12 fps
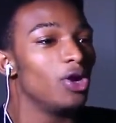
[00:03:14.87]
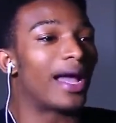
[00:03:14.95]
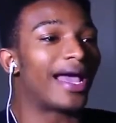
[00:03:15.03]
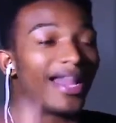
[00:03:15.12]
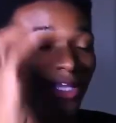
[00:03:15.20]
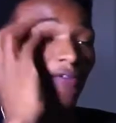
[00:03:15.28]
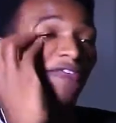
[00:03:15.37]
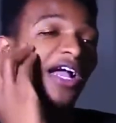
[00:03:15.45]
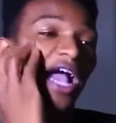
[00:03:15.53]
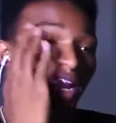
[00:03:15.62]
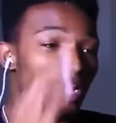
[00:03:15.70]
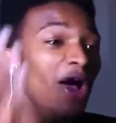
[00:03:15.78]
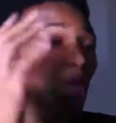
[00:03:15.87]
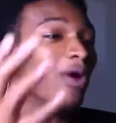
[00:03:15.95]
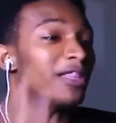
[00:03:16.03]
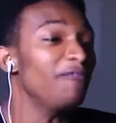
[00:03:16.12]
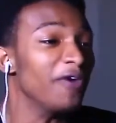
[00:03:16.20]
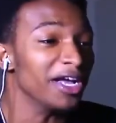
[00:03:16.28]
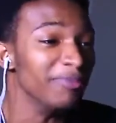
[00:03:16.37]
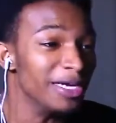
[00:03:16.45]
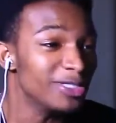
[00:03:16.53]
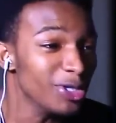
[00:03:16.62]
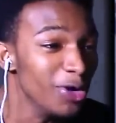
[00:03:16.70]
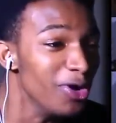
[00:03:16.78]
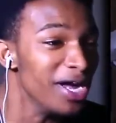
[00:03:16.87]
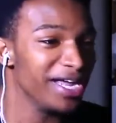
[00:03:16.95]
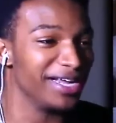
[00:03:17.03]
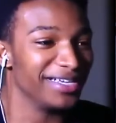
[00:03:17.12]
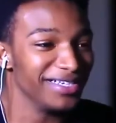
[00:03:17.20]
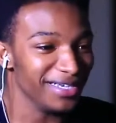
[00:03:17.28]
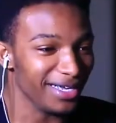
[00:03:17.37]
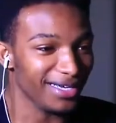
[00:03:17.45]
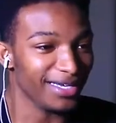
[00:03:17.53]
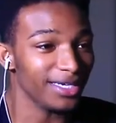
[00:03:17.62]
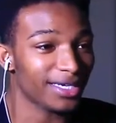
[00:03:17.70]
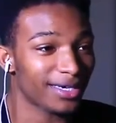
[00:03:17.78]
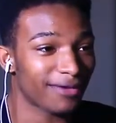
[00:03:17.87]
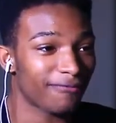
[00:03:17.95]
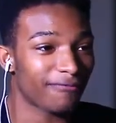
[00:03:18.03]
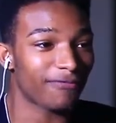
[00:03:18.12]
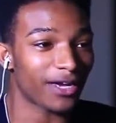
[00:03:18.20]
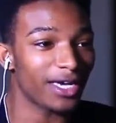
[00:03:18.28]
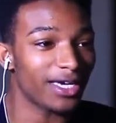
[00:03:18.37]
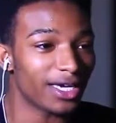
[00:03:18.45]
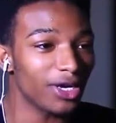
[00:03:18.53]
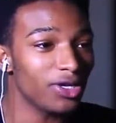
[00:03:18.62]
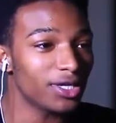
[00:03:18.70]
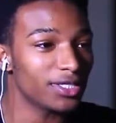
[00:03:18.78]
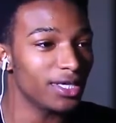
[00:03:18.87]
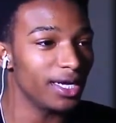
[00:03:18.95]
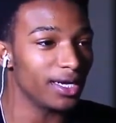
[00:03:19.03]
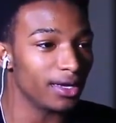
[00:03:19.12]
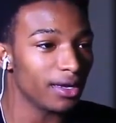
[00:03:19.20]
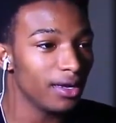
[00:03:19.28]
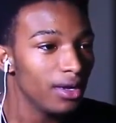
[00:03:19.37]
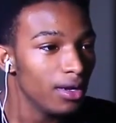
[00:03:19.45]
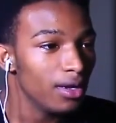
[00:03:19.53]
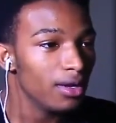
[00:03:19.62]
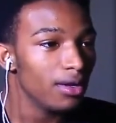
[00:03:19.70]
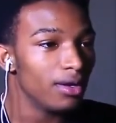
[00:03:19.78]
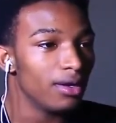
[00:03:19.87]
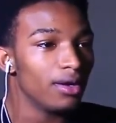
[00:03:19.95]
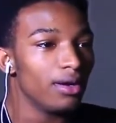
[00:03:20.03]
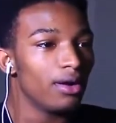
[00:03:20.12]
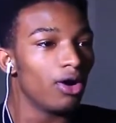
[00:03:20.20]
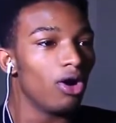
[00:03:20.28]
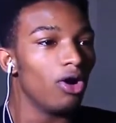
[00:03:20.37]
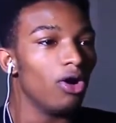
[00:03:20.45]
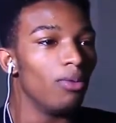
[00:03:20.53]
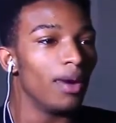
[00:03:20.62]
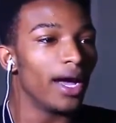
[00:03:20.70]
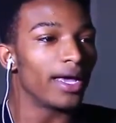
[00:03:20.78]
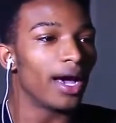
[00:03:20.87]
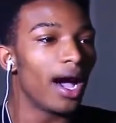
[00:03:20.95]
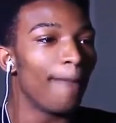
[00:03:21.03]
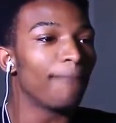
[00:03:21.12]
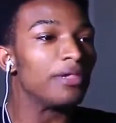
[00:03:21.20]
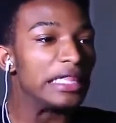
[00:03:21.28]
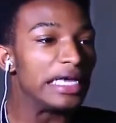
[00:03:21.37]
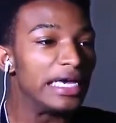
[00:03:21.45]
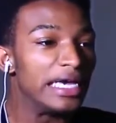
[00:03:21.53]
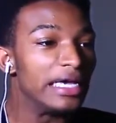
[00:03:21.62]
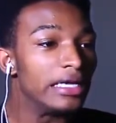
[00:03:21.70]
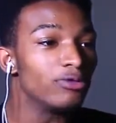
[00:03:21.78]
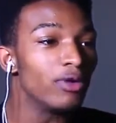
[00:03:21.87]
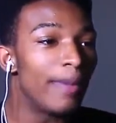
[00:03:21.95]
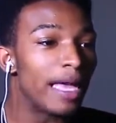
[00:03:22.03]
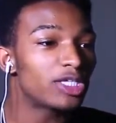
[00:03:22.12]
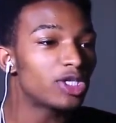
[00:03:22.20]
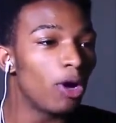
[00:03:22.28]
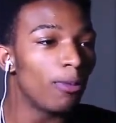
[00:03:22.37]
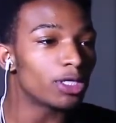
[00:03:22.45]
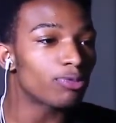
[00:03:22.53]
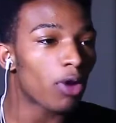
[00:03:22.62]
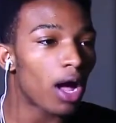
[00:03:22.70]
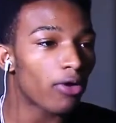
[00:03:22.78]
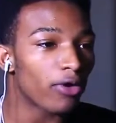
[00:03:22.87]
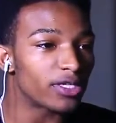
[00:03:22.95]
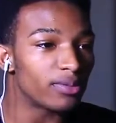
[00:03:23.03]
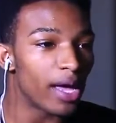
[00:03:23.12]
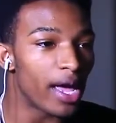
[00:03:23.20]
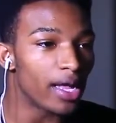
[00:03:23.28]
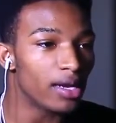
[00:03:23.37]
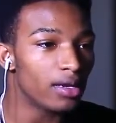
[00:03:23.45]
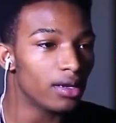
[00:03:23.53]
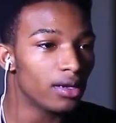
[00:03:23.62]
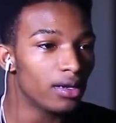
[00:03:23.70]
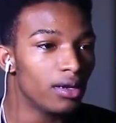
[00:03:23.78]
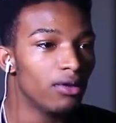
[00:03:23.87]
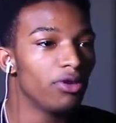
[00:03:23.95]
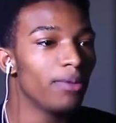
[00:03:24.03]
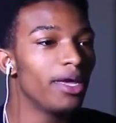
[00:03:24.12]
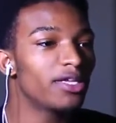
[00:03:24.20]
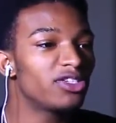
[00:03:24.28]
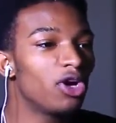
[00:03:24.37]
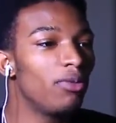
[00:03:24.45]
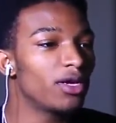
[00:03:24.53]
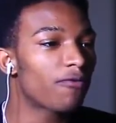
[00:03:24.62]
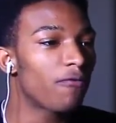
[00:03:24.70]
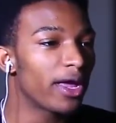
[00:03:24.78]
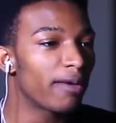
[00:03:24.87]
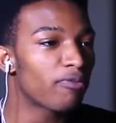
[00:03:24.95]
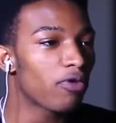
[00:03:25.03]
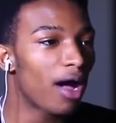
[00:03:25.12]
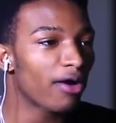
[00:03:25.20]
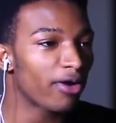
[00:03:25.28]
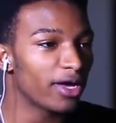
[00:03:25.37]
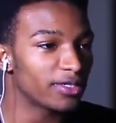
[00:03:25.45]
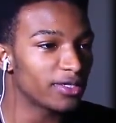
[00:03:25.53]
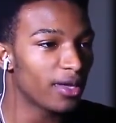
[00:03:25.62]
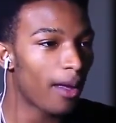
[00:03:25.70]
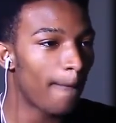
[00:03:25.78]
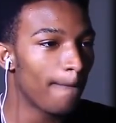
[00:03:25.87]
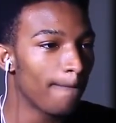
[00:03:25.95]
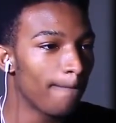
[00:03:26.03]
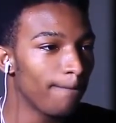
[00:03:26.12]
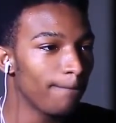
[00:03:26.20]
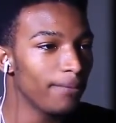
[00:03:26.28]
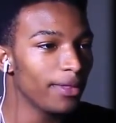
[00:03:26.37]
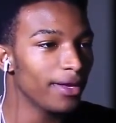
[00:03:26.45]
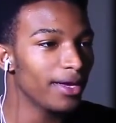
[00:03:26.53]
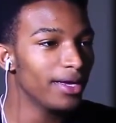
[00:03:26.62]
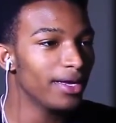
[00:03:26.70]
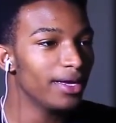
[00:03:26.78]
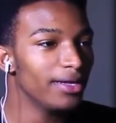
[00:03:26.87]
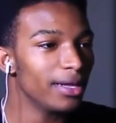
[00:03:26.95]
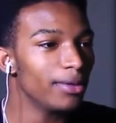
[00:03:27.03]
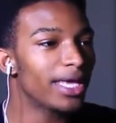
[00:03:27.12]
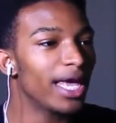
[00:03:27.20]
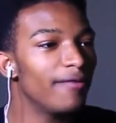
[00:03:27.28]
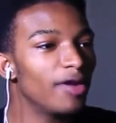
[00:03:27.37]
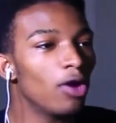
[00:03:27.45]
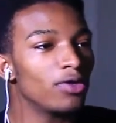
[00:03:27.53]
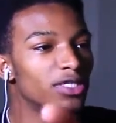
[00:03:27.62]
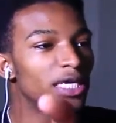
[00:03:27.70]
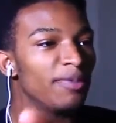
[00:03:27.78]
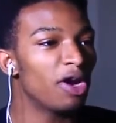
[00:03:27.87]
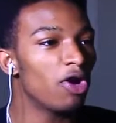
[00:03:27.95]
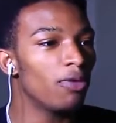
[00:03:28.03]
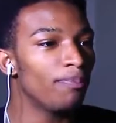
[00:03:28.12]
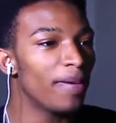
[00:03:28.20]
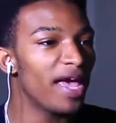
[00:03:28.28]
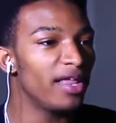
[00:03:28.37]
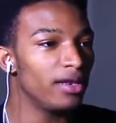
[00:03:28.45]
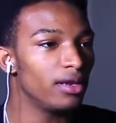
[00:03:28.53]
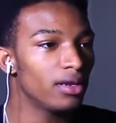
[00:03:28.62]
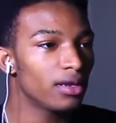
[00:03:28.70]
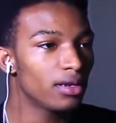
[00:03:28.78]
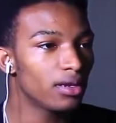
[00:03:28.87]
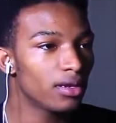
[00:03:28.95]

Yo, I gotta get the fuck out of here. What the fuck am I doing? I gotta fucking kill this thing. Oh my god, please. We made so much progress, man. We made so much freaking progress. Now we can't even go and sleep in our own bed.